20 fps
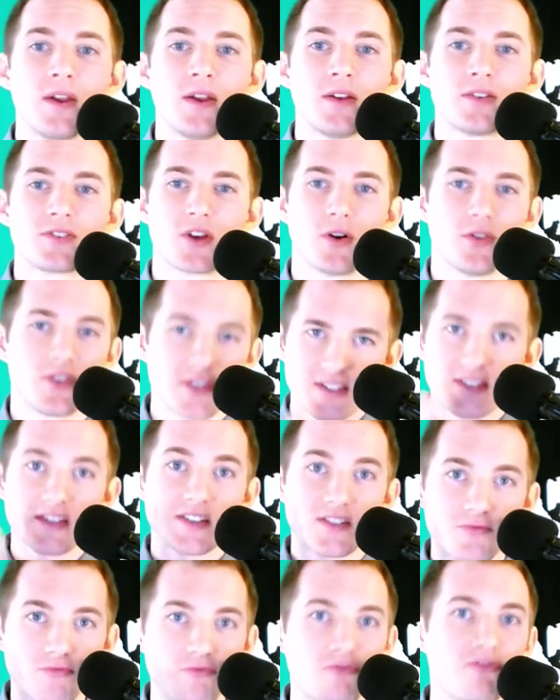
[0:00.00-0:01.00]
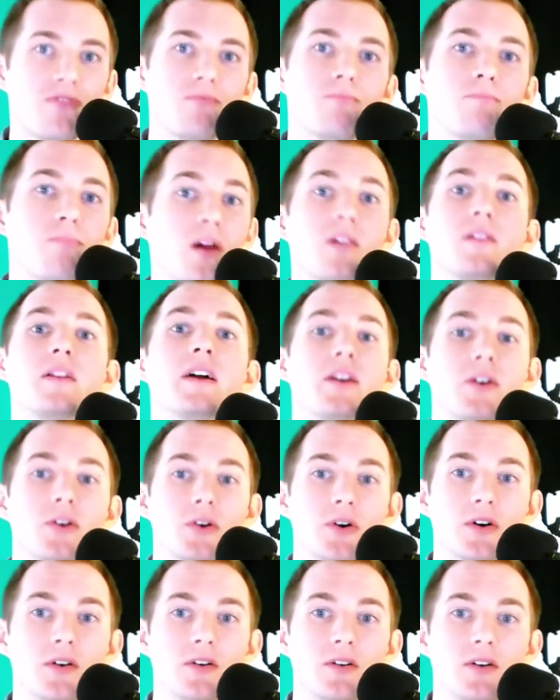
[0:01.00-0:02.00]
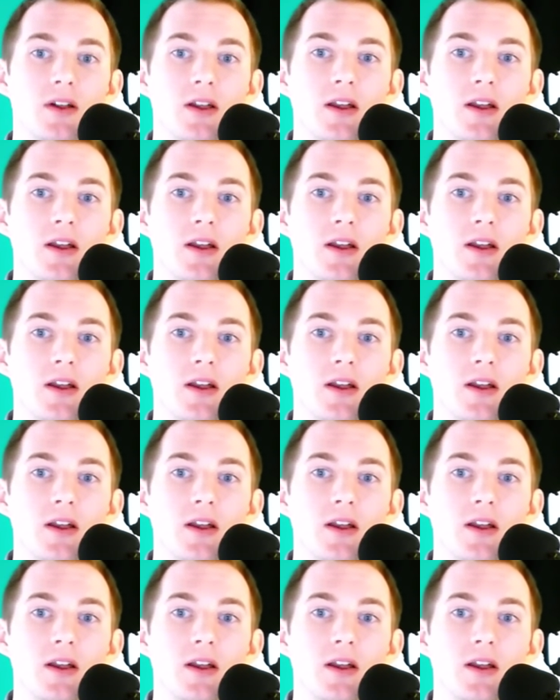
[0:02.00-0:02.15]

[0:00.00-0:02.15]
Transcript: So this is v- political.